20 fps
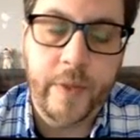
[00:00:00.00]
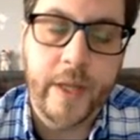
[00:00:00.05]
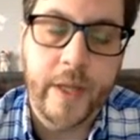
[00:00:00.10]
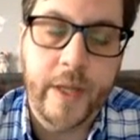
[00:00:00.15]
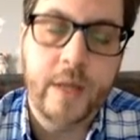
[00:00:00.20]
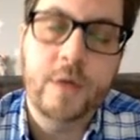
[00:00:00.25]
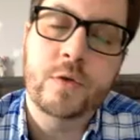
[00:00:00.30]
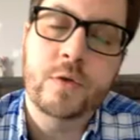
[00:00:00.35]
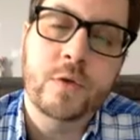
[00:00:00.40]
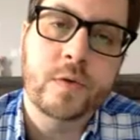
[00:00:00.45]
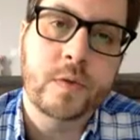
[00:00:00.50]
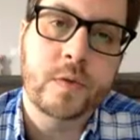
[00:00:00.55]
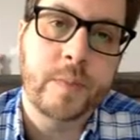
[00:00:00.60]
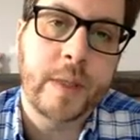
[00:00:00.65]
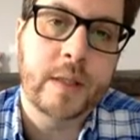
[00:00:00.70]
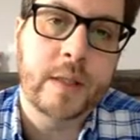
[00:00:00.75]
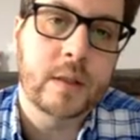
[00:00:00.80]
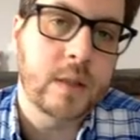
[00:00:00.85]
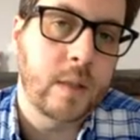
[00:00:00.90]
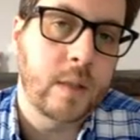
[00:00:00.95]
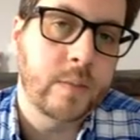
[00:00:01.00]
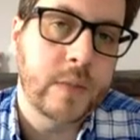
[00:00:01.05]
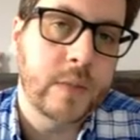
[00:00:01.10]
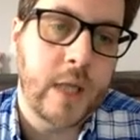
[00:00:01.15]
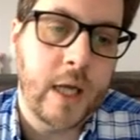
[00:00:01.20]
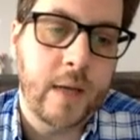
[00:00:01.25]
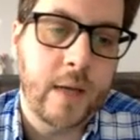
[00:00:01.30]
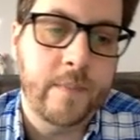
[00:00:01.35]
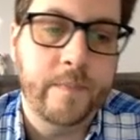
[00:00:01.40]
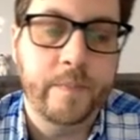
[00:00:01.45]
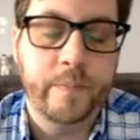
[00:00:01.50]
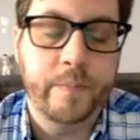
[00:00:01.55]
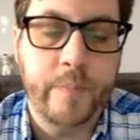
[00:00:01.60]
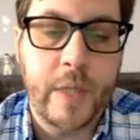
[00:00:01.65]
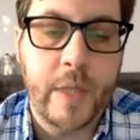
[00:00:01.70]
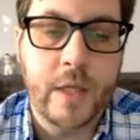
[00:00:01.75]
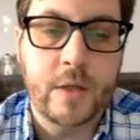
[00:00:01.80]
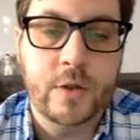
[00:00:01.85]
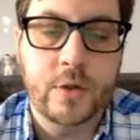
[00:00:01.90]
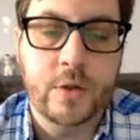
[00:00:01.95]
and you should spend some time
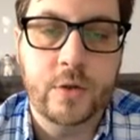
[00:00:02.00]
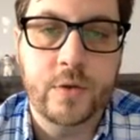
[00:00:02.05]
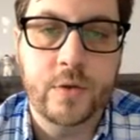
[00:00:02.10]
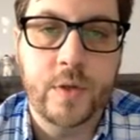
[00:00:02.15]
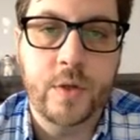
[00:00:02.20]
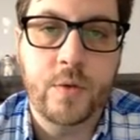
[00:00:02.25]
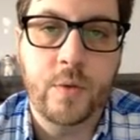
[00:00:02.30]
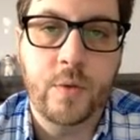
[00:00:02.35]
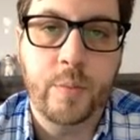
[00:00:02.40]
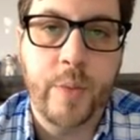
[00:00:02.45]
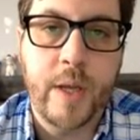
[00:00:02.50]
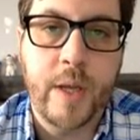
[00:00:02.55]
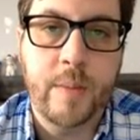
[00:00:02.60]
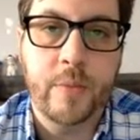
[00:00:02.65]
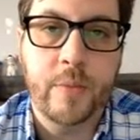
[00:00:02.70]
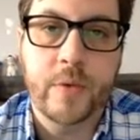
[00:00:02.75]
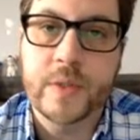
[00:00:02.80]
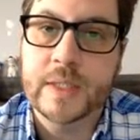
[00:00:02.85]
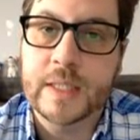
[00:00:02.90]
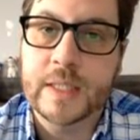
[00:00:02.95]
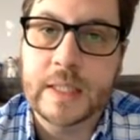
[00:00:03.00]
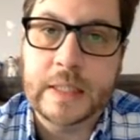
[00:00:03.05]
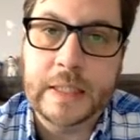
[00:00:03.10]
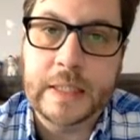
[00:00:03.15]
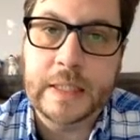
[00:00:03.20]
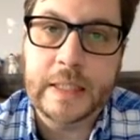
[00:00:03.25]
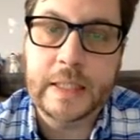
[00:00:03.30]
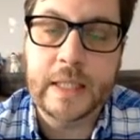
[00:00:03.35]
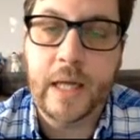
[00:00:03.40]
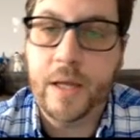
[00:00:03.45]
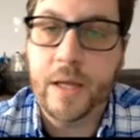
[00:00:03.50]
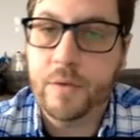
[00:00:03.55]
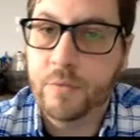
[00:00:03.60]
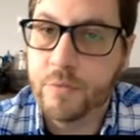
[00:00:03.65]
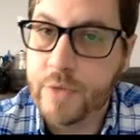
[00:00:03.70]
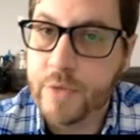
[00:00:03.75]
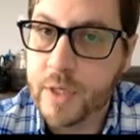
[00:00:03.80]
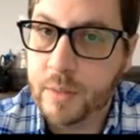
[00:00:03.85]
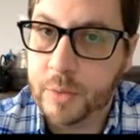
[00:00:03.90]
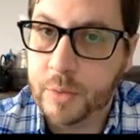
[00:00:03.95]
making sure that your paper is clean
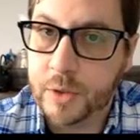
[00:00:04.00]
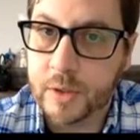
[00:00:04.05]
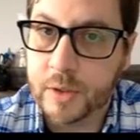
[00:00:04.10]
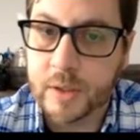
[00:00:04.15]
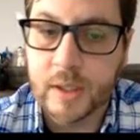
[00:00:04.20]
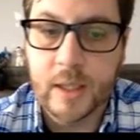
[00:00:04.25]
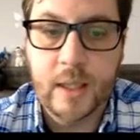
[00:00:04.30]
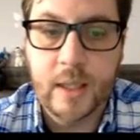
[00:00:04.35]
and readable.